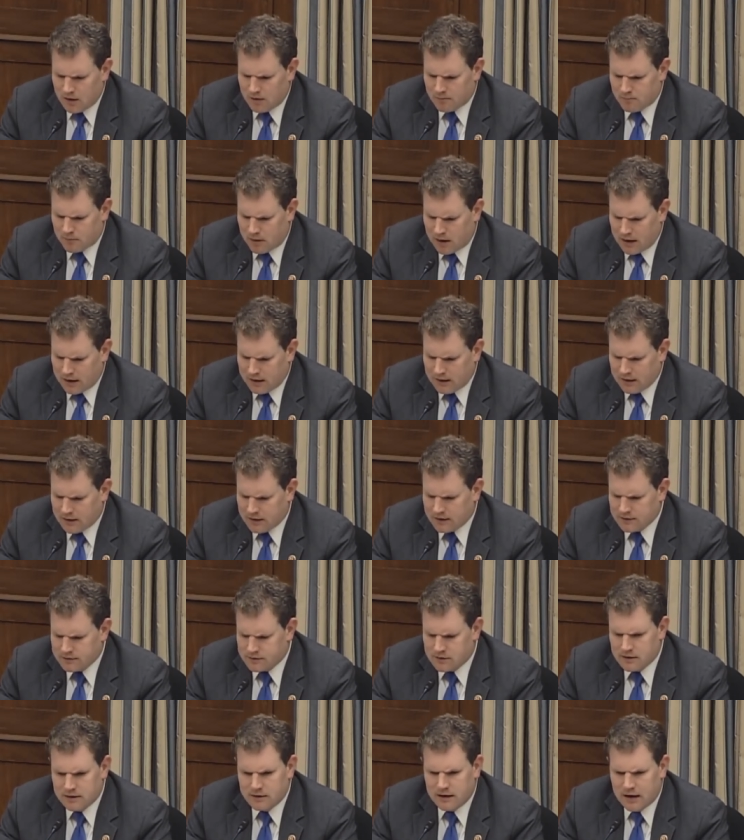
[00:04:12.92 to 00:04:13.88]
Mining
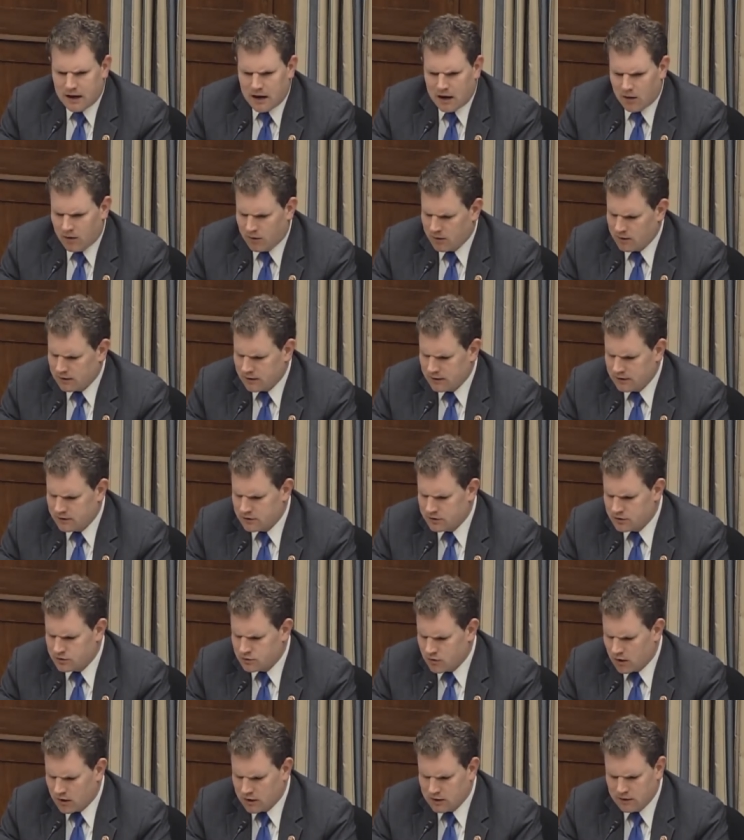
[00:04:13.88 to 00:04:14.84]
is an inherently
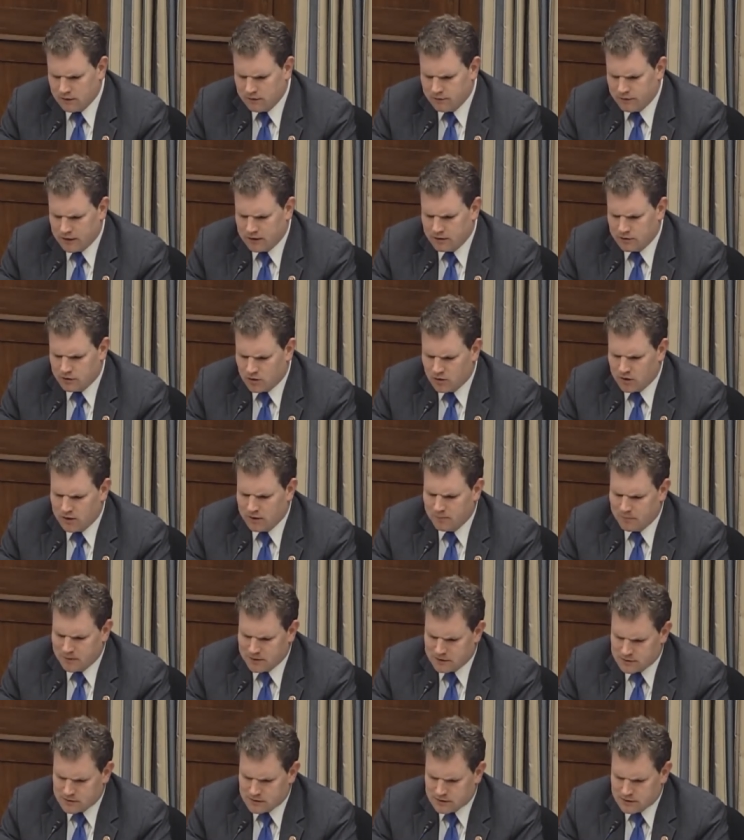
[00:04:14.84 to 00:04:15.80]
destructive and dirty
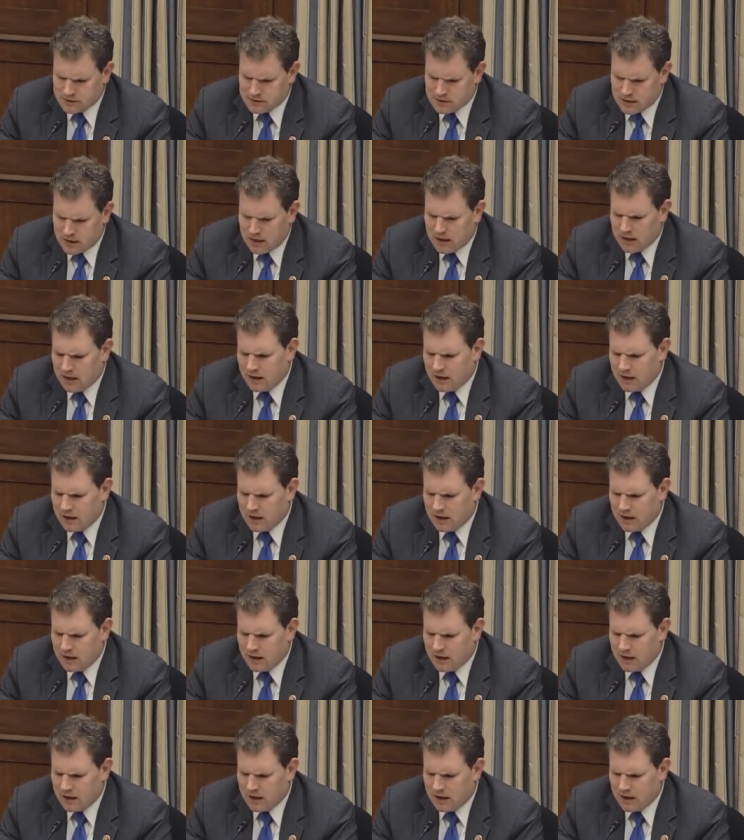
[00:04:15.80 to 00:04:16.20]
business,